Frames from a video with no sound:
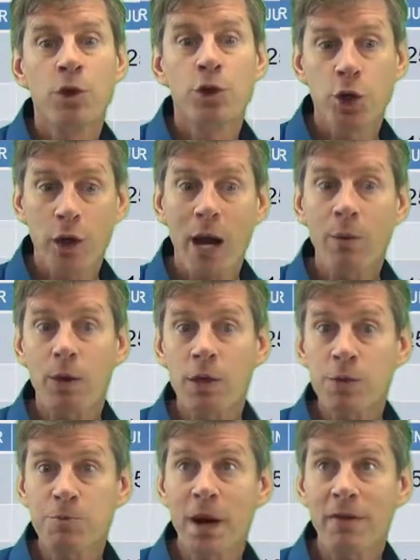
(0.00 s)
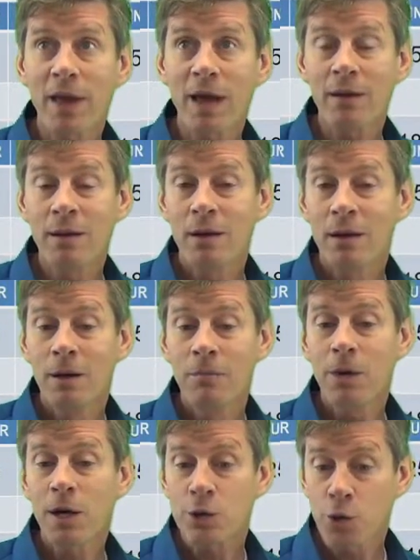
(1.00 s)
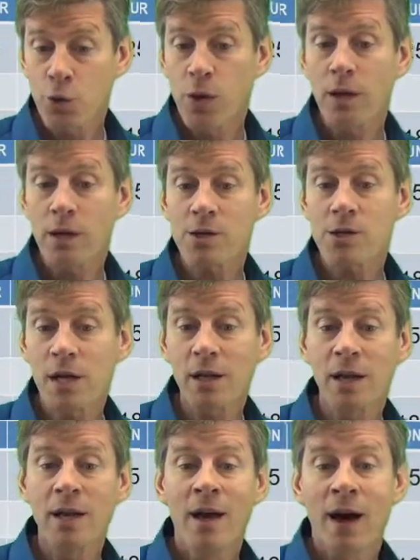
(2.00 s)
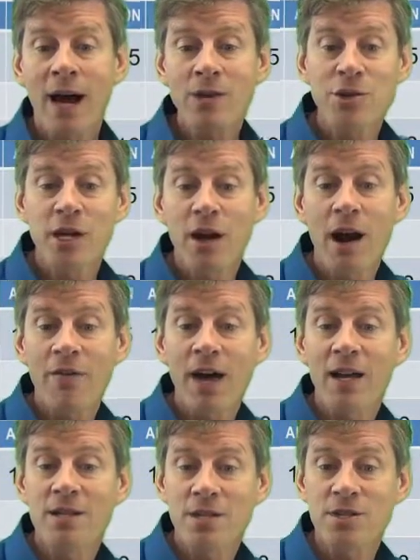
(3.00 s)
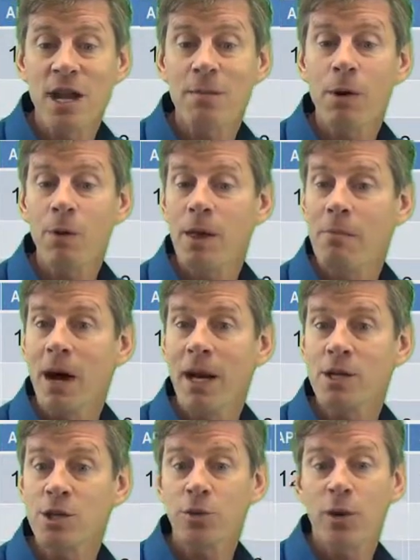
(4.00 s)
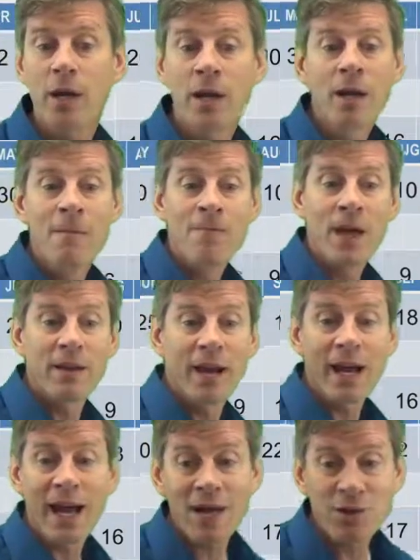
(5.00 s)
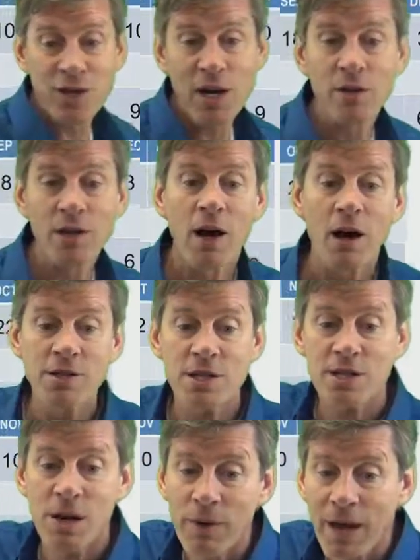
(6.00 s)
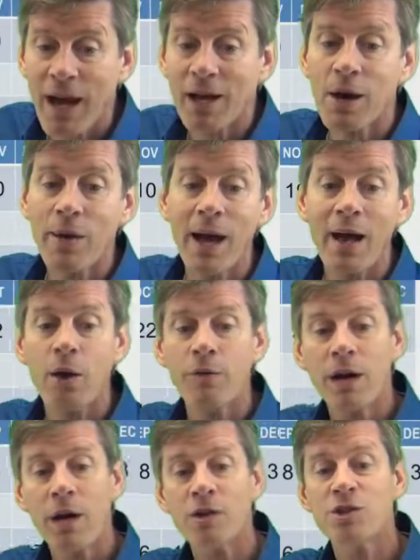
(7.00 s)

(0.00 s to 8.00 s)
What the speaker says: Should I really spend that? Because realistically, I see here, I've got a December with a -3, and then I got several losses that we got going on over here.